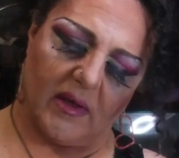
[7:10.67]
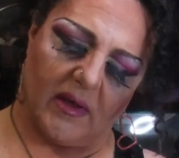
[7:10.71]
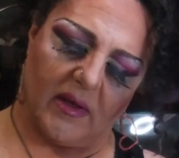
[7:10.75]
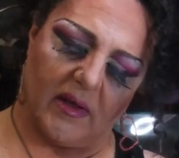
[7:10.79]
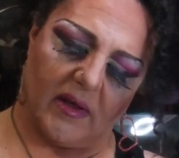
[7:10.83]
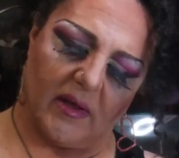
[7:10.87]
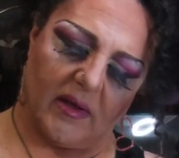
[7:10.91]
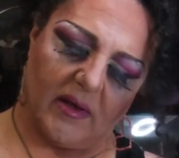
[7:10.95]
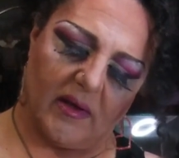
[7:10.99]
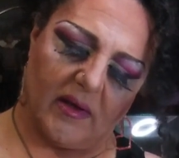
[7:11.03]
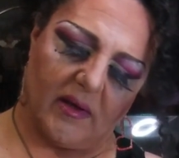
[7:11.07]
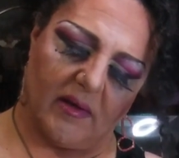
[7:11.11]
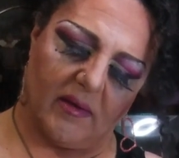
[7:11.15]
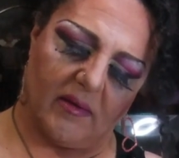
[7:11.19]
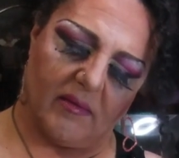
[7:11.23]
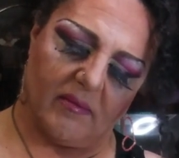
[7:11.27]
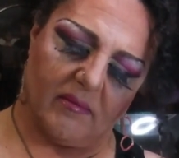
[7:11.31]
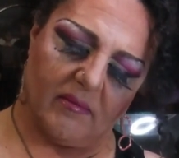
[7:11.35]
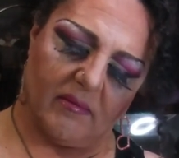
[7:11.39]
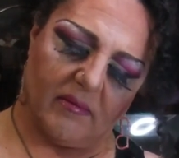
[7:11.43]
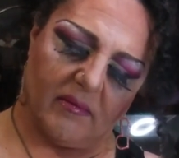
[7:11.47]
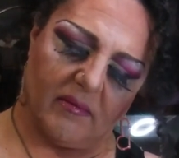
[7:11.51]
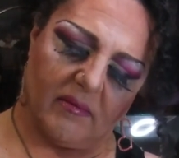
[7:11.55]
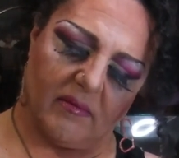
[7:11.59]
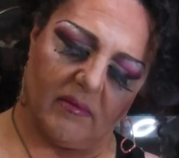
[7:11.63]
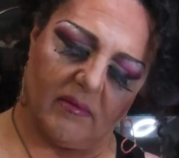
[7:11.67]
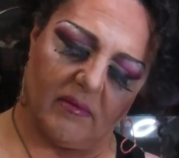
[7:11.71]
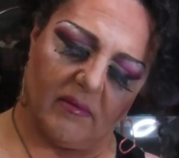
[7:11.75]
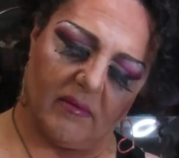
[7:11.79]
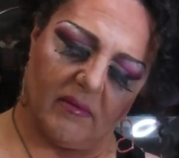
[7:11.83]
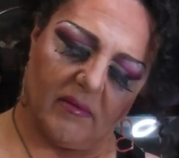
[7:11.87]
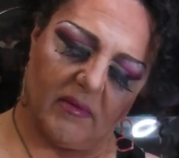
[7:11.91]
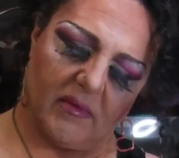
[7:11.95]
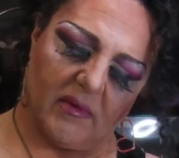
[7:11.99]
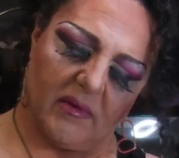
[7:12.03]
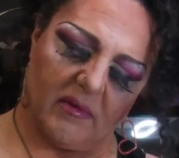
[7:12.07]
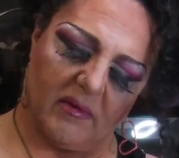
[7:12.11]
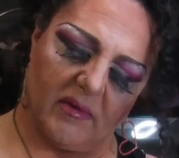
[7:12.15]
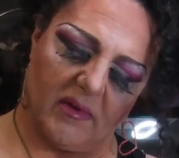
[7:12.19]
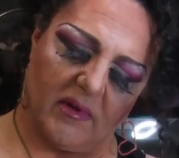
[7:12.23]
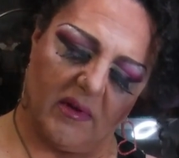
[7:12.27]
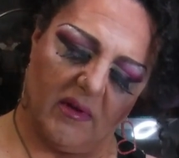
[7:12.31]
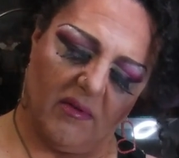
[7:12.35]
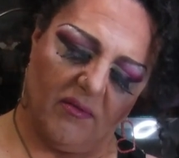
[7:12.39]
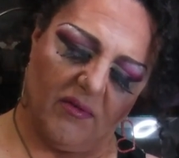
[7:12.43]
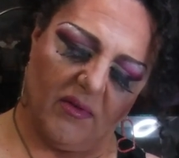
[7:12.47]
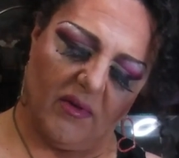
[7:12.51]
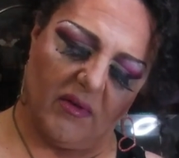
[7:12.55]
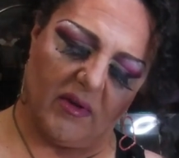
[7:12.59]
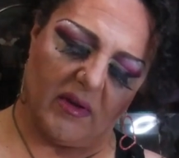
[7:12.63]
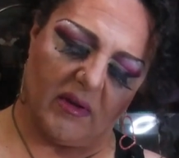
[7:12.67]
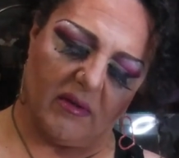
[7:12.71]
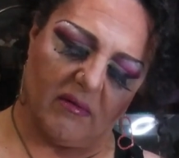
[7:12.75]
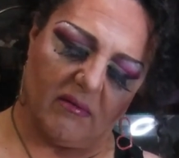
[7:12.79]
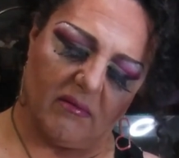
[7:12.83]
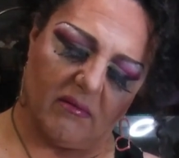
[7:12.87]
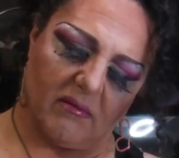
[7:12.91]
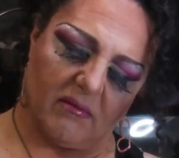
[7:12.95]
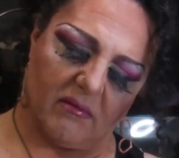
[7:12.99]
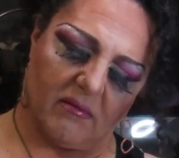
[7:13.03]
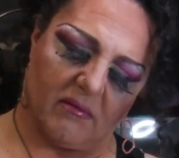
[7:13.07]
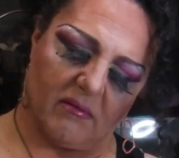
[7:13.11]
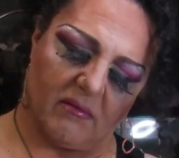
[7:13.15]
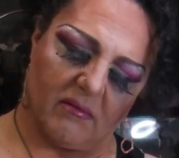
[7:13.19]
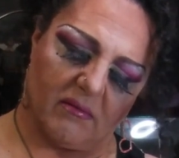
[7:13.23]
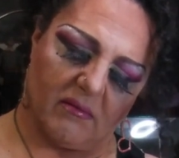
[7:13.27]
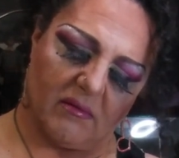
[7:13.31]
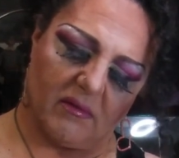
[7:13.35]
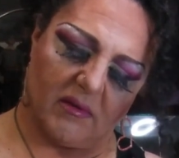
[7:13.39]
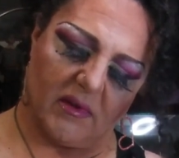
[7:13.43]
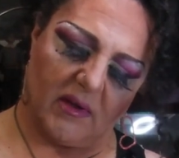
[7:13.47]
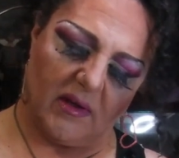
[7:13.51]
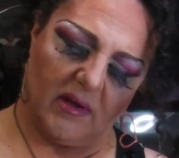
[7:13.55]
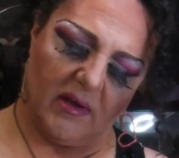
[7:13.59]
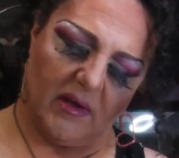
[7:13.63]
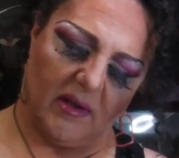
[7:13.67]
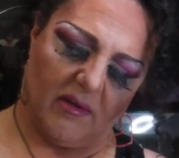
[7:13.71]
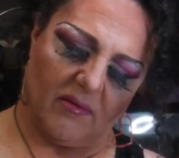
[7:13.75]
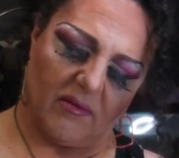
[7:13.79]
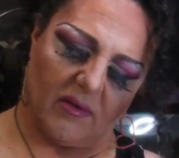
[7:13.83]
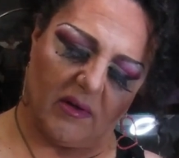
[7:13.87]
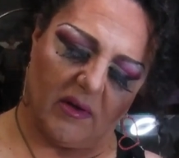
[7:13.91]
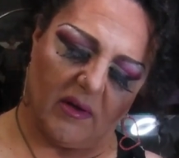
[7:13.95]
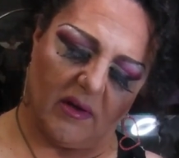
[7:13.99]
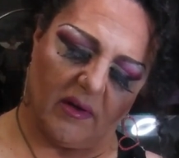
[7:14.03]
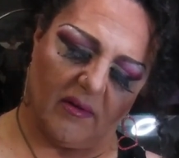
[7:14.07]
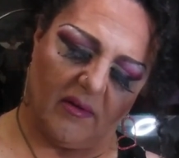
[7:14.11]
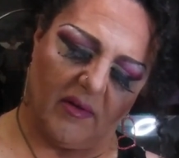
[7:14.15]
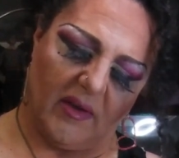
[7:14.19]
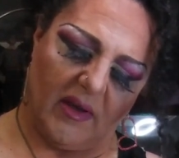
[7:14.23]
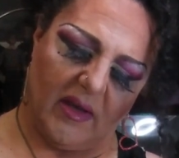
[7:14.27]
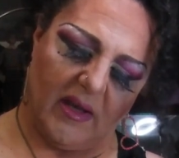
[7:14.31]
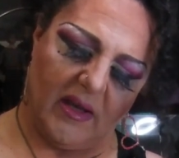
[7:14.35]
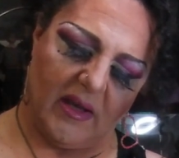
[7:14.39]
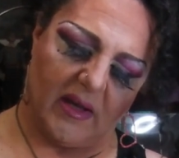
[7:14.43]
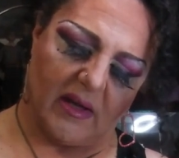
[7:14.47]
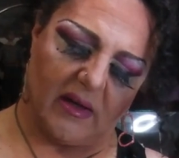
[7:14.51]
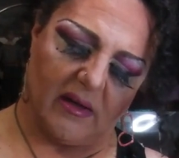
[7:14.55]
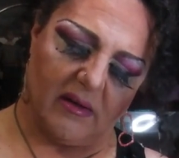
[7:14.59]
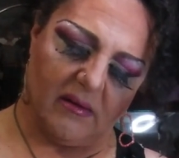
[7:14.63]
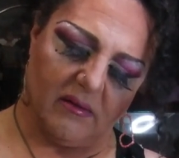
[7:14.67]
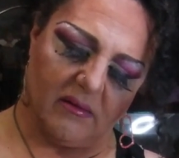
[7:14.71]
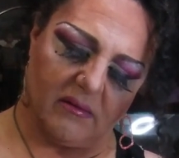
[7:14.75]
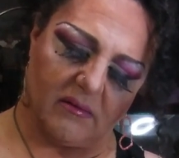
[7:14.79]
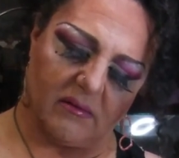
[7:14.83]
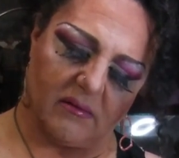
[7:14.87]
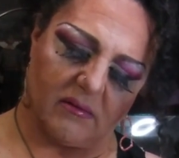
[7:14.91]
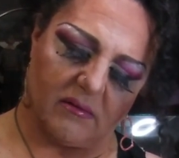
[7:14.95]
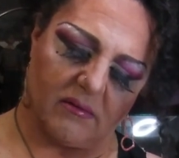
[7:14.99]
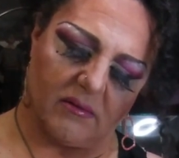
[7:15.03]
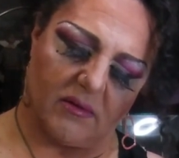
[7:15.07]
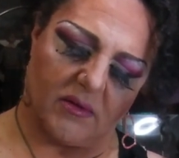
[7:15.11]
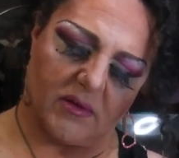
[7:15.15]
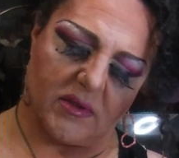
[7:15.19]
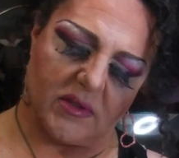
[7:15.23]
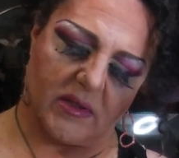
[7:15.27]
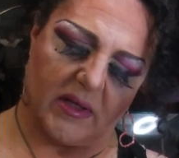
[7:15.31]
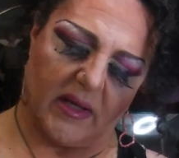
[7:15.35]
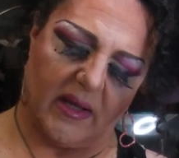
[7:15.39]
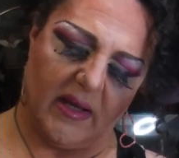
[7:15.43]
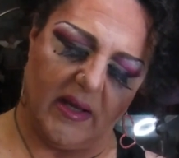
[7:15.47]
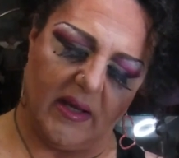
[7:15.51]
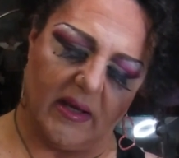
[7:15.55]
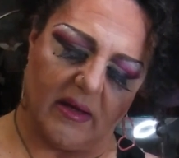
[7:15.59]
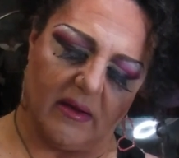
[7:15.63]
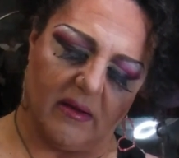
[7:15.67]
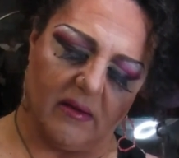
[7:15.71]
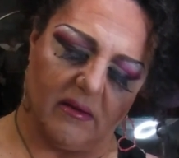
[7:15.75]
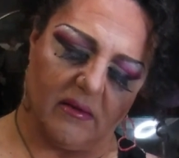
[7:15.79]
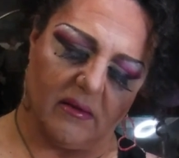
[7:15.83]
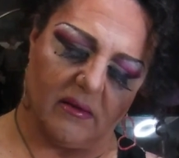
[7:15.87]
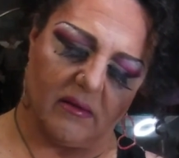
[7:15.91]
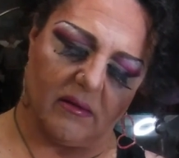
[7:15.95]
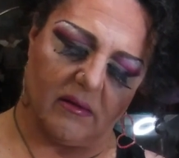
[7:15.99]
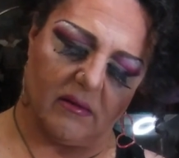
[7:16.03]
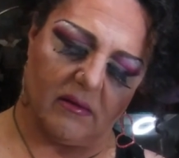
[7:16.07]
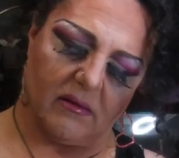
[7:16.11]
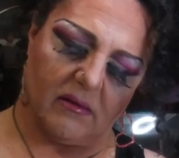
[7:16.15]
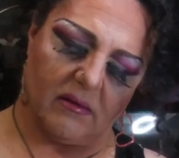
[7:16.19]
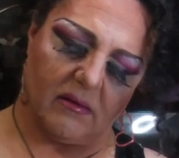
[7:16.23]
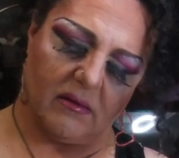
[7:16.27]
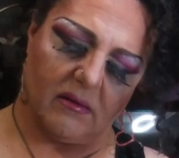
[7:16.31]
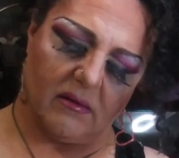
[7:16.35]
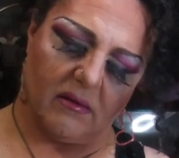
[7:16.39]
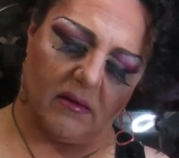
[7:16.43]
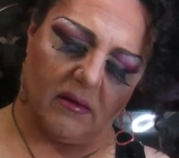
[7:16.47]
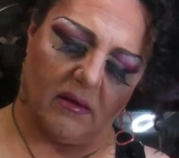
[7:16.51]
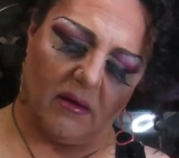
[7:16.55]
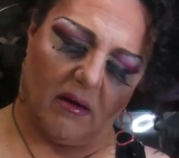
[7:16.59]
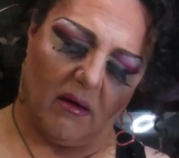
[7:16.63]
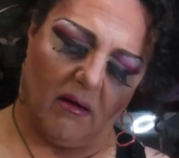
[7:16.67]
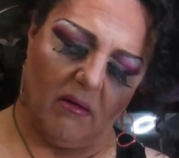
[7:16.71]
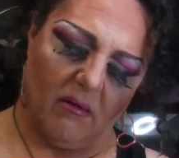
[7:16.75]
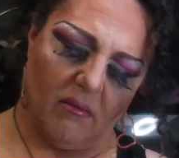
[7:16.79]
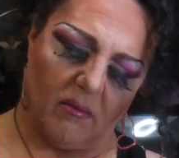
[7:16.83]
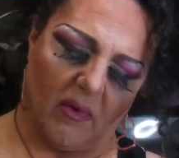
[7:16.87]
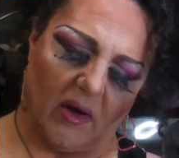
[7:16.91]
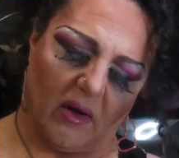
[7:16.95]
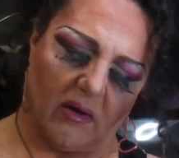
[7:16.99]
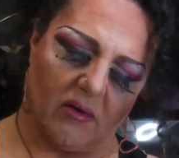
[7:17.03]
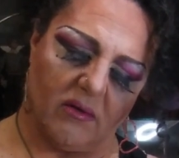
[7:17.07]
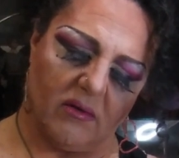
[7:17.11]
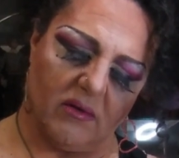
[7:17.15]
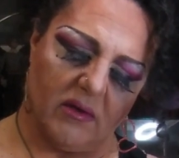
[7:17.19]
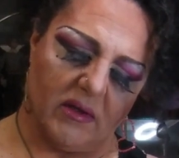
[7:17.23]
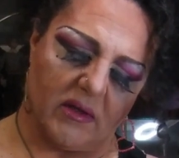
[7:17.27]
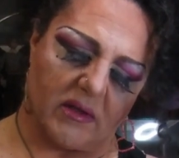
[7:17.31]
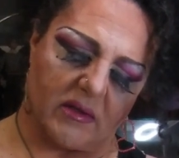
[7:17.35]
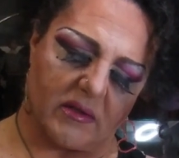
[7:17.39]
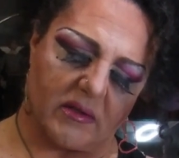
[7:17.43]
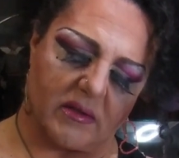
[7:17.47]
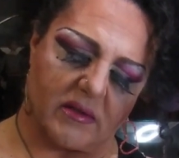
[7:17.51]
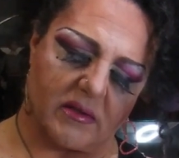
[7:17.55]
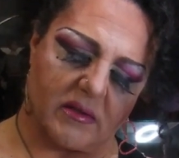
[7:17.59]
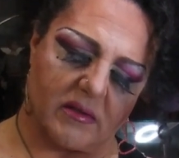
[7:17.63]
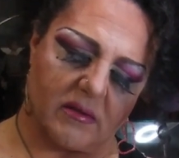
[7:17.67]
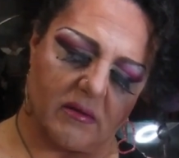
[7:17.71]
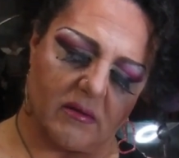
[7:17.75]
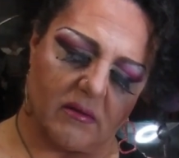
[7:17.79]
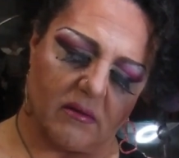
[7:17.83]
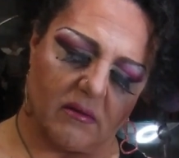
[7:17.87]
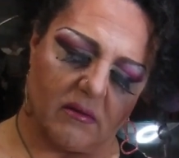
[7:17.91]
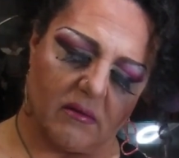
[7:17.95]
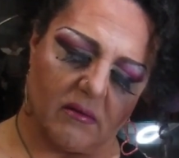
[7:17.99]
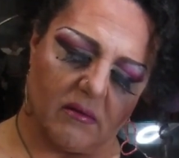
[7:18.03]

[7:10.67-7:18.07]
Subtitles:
Oh, they don't have a lot of hair, rooted hair. Oh my goodness.